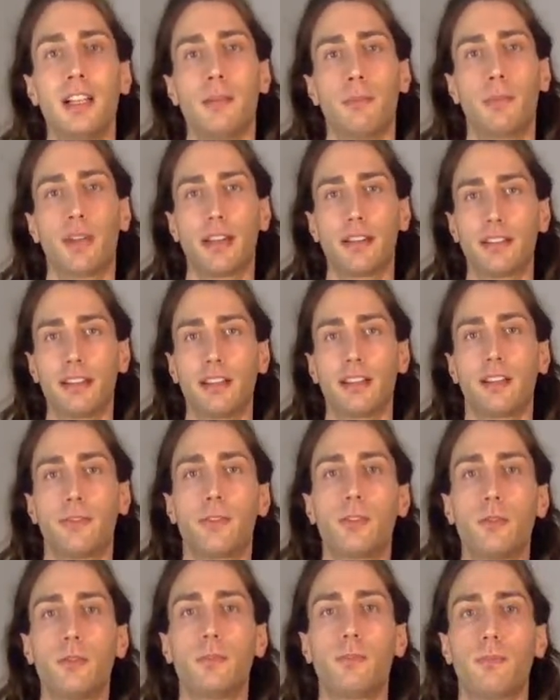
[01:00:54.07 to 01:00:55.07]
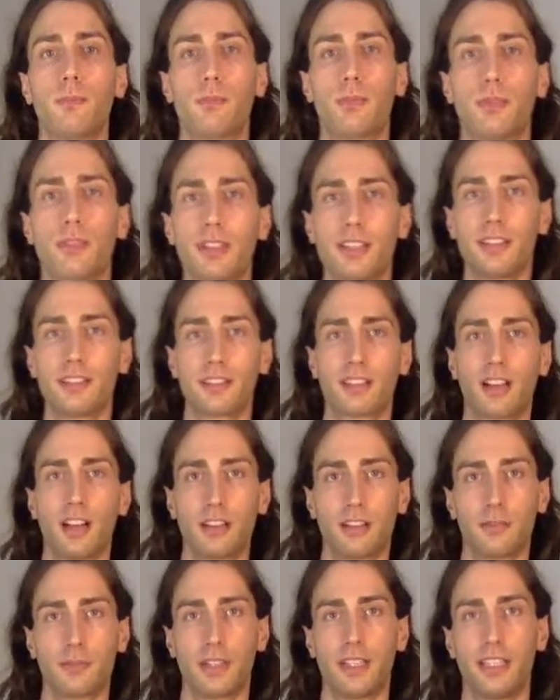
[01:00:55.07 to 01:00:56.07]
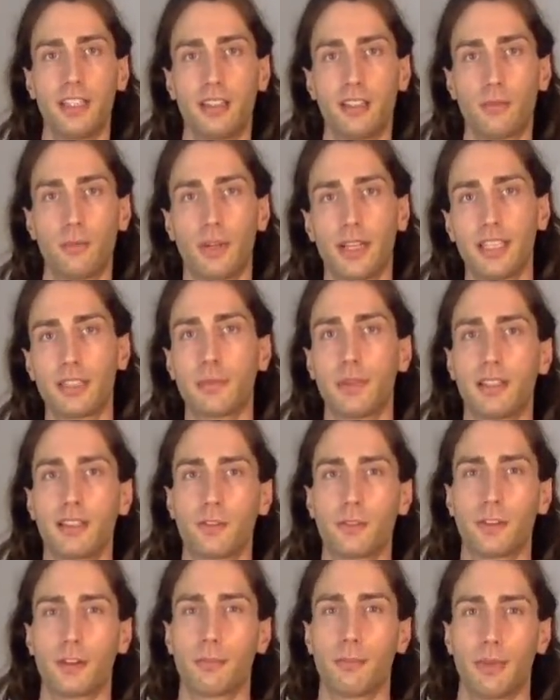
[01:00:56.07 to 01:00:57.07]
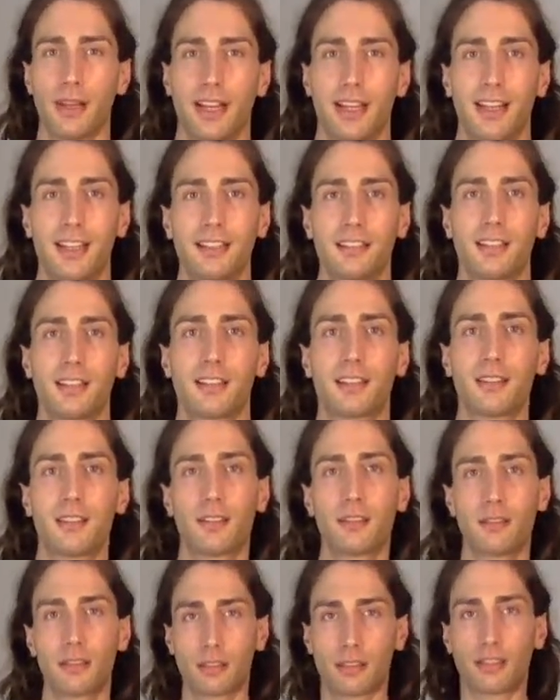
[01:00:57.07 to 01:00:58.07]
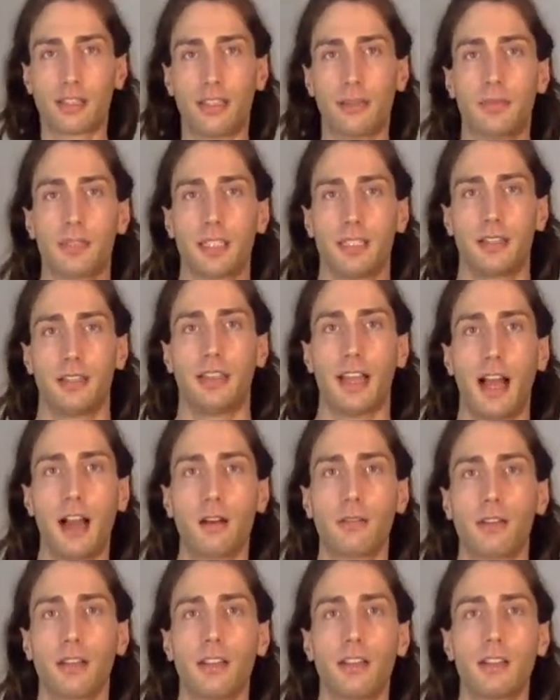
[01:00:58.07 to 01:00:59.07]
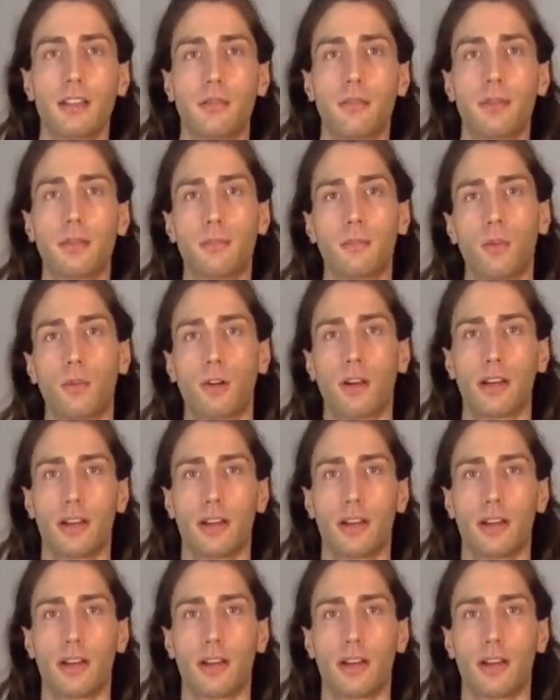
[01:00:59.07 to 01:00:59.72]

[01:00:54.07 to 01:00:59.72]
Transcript: But I think if you put this kind of in the waistband of your pants, it slims it down a little bit more,